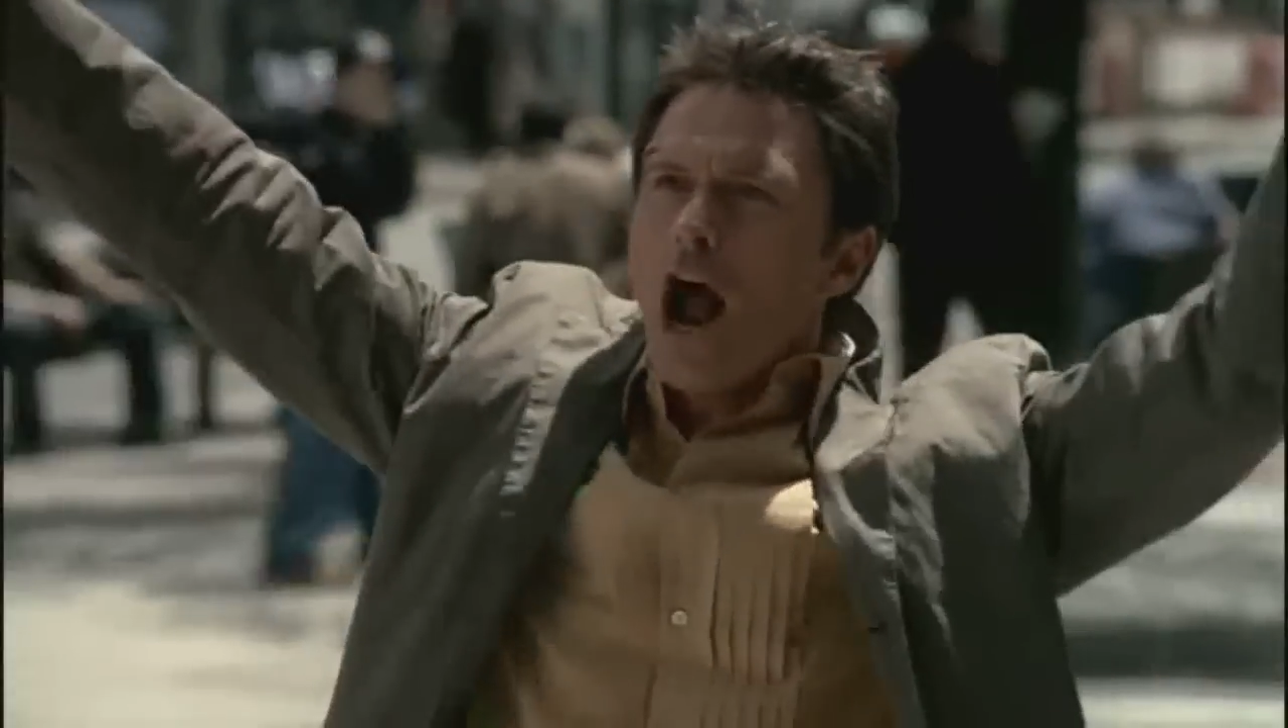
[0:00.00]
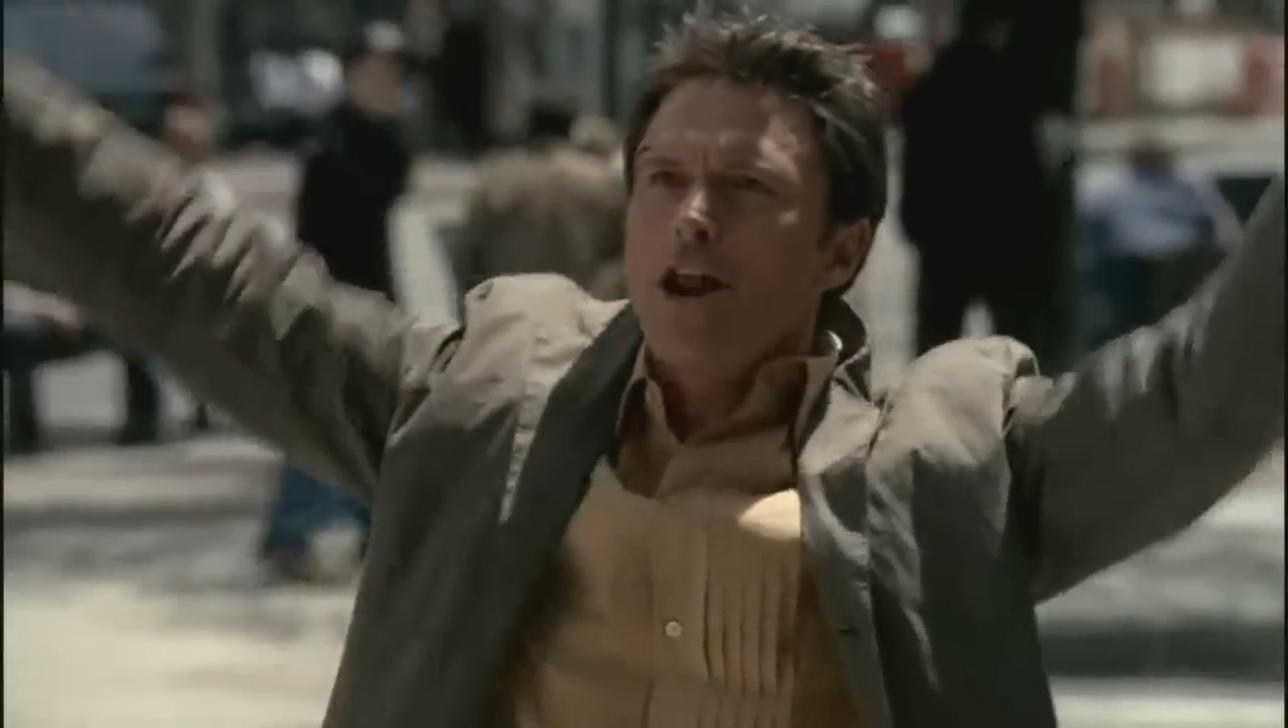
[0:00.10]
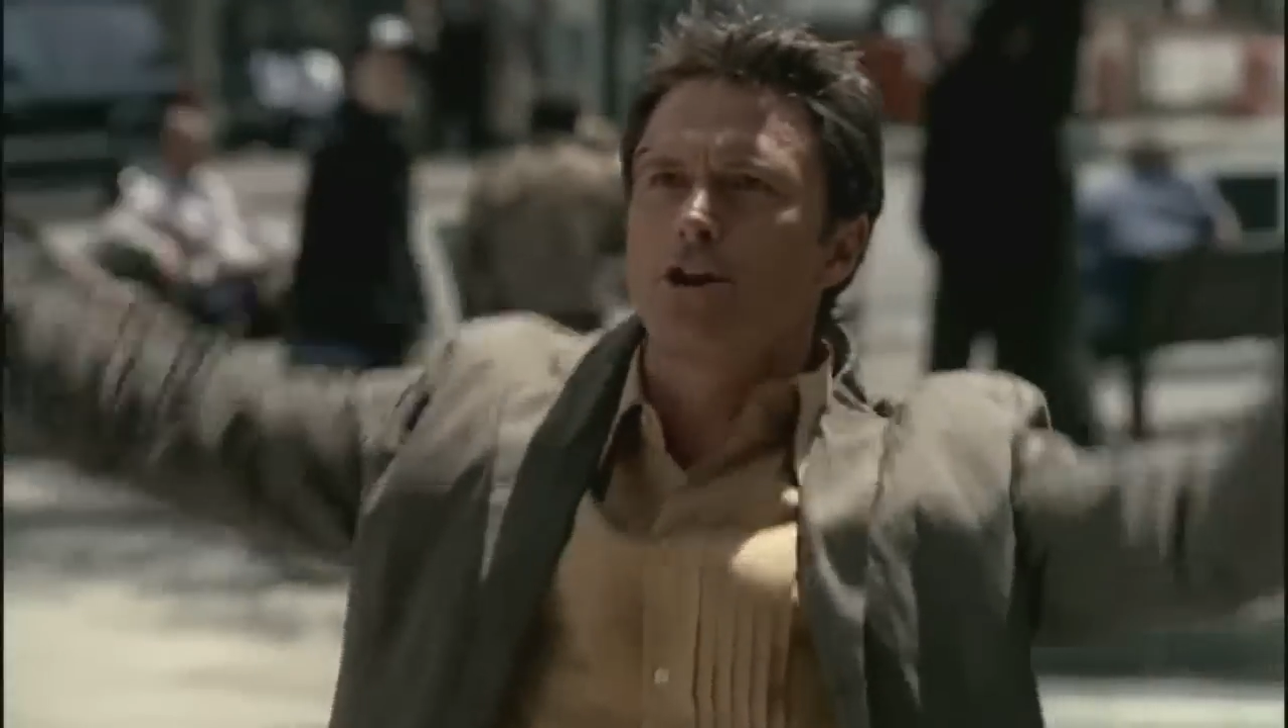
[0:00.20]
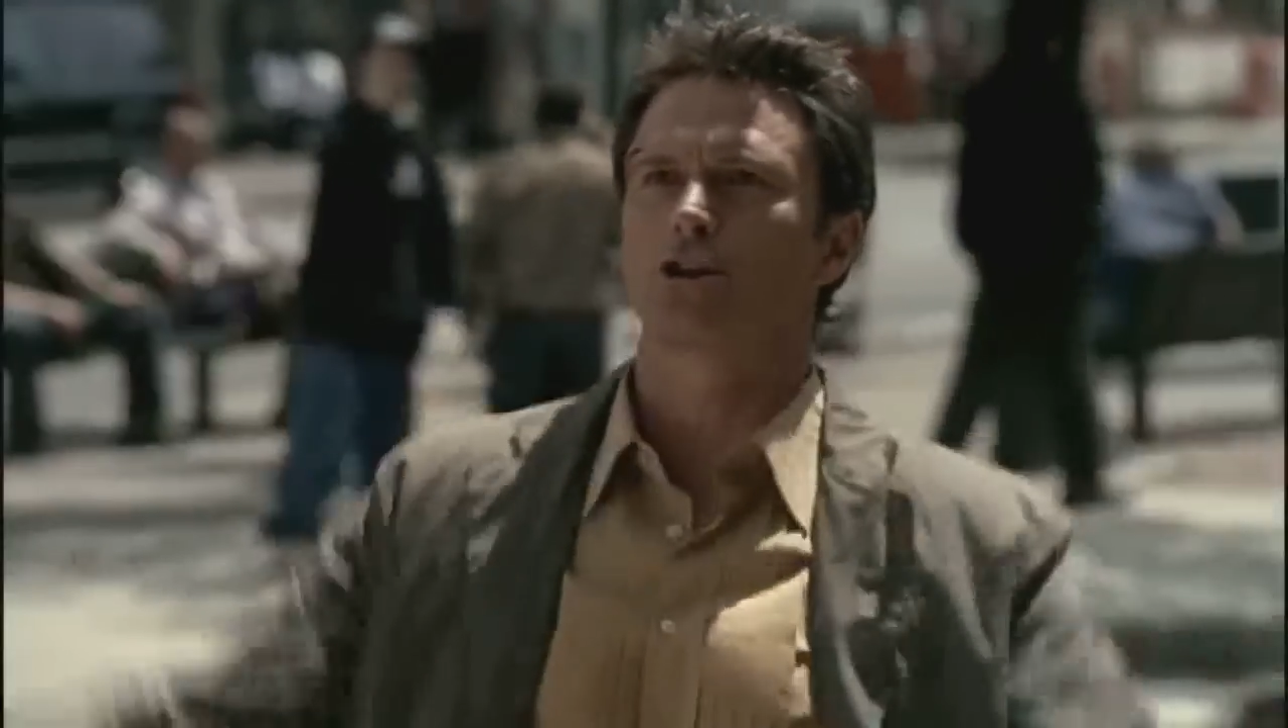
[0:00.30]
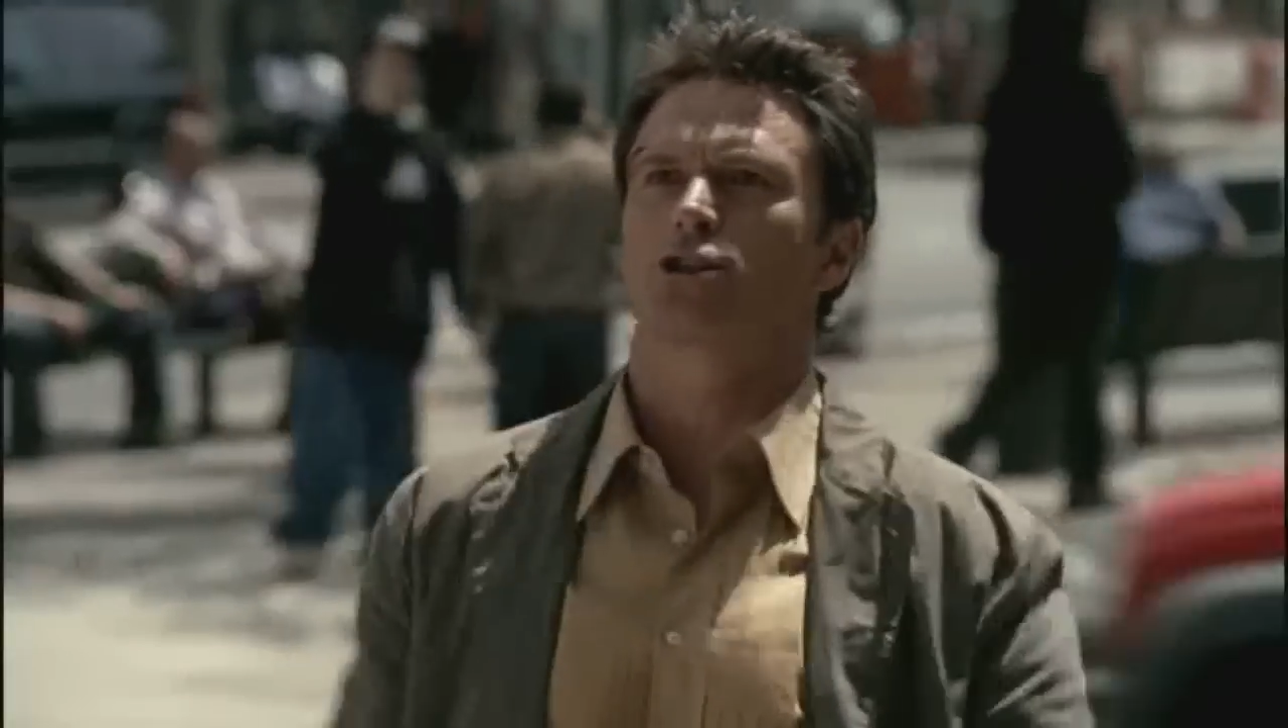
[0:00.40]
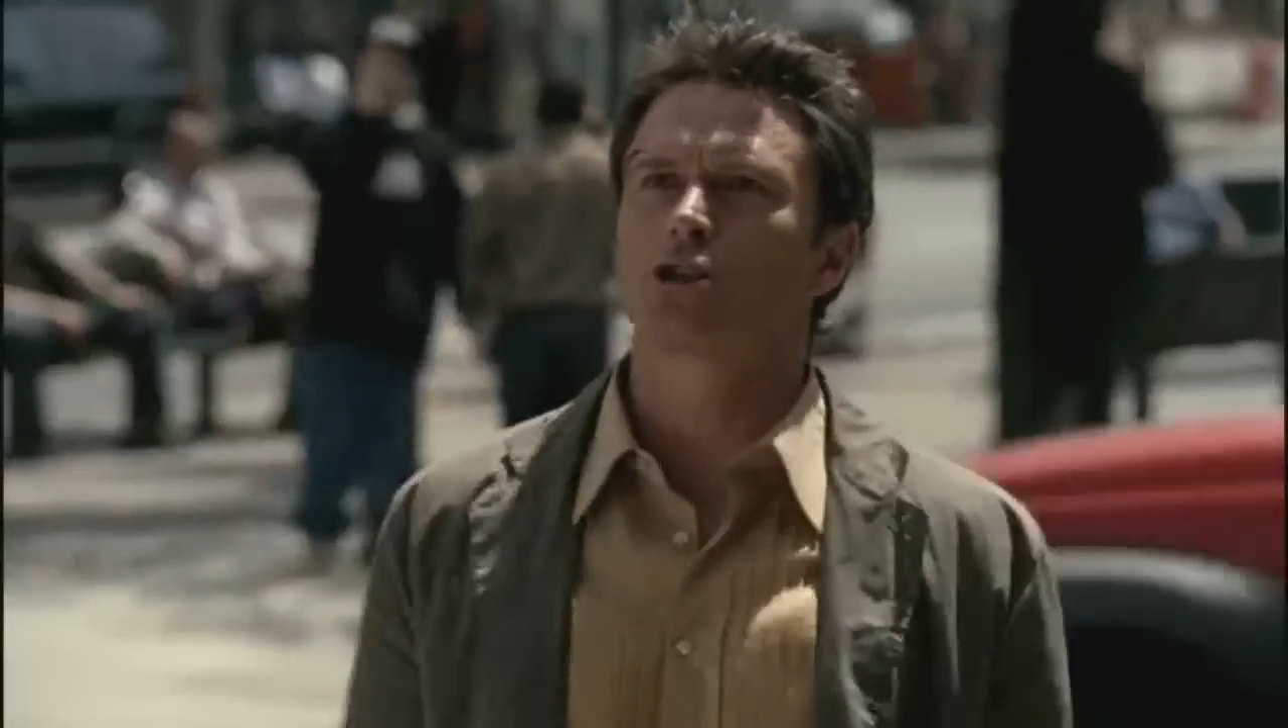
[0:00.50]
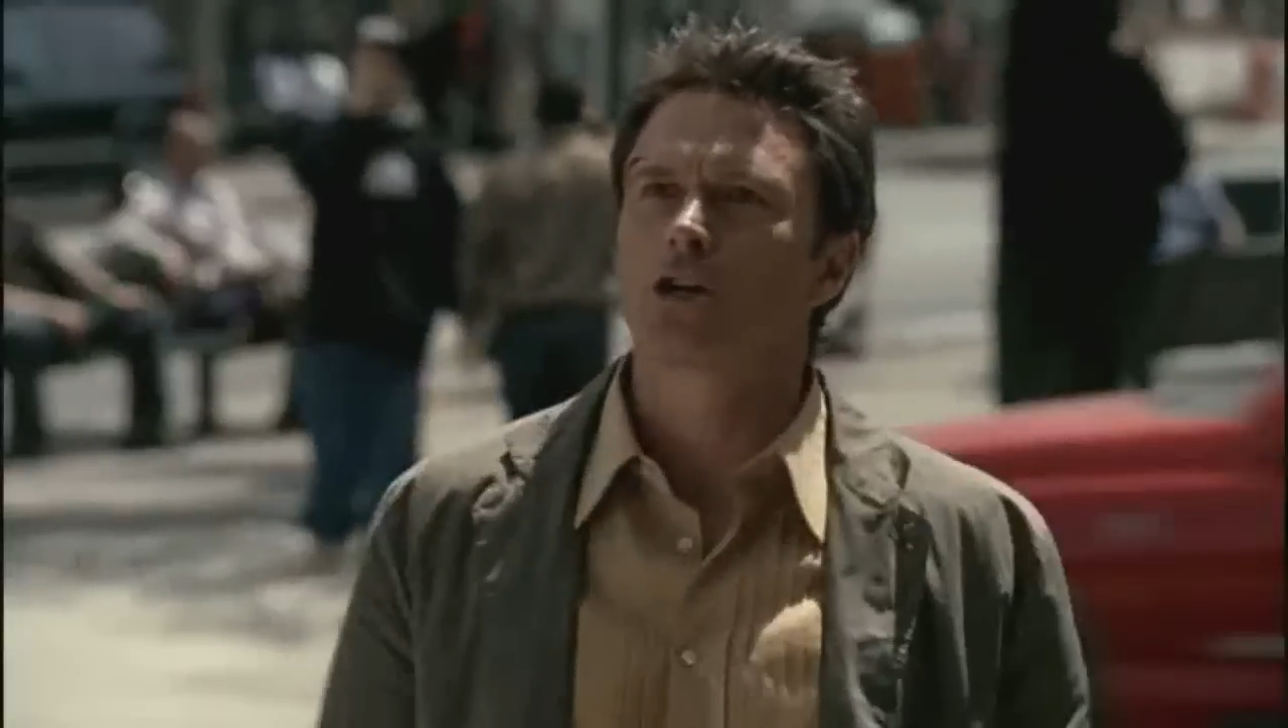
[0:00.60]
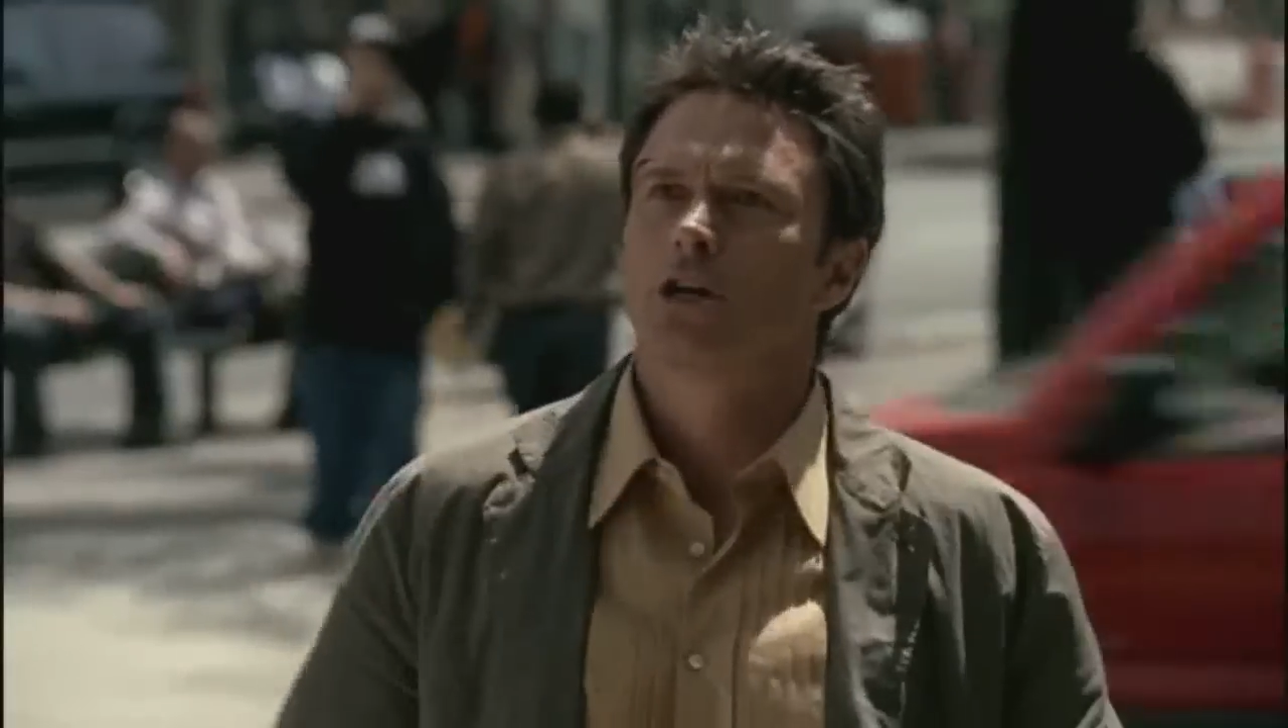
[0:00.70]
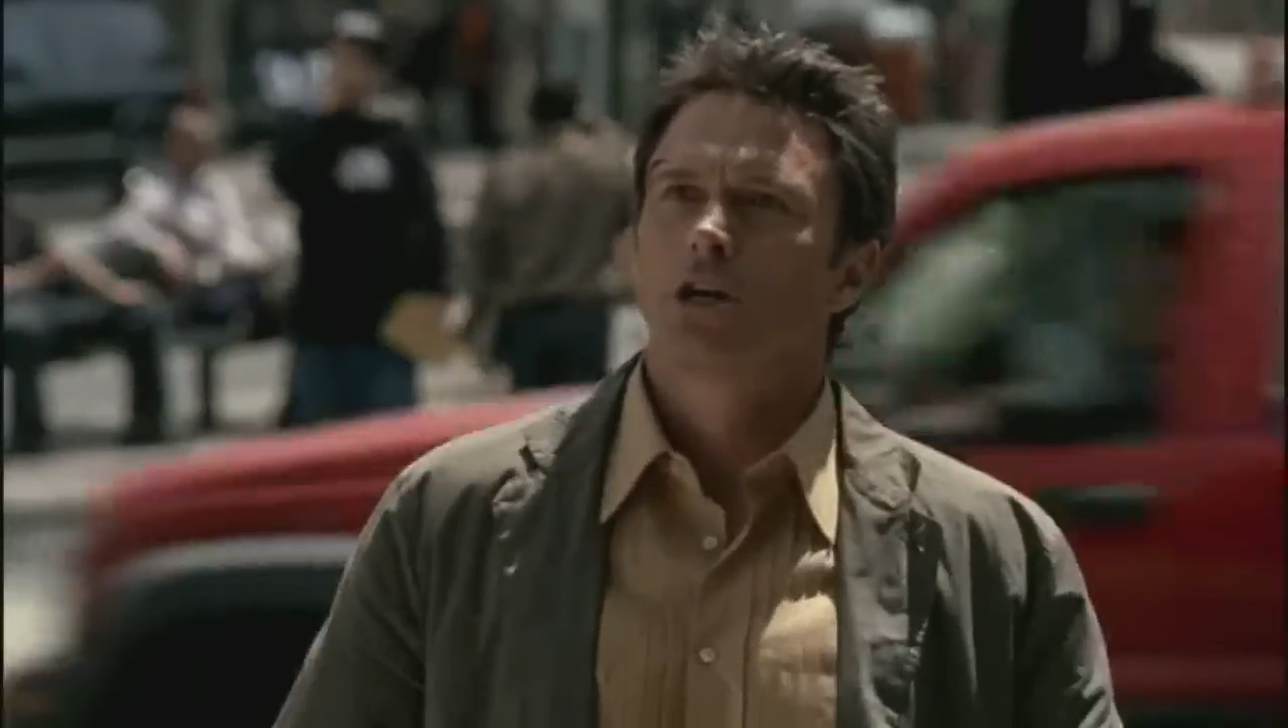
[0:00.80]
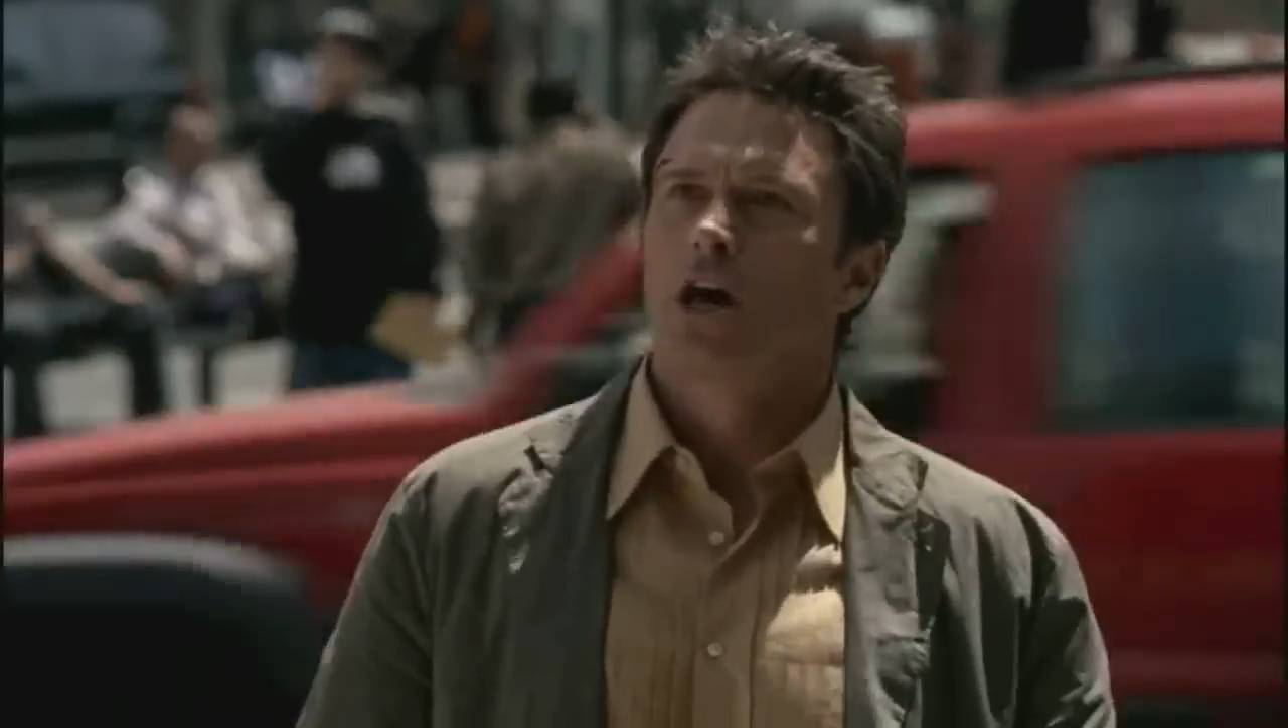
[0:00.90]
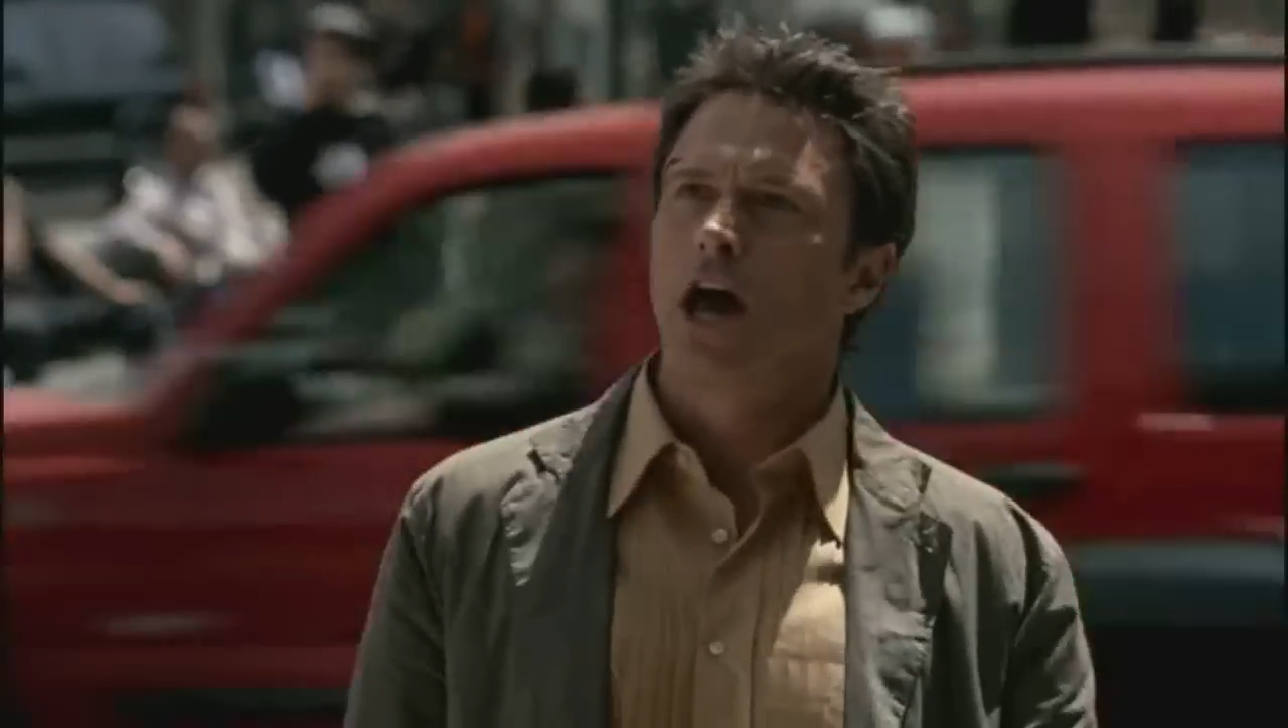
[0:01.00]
writers,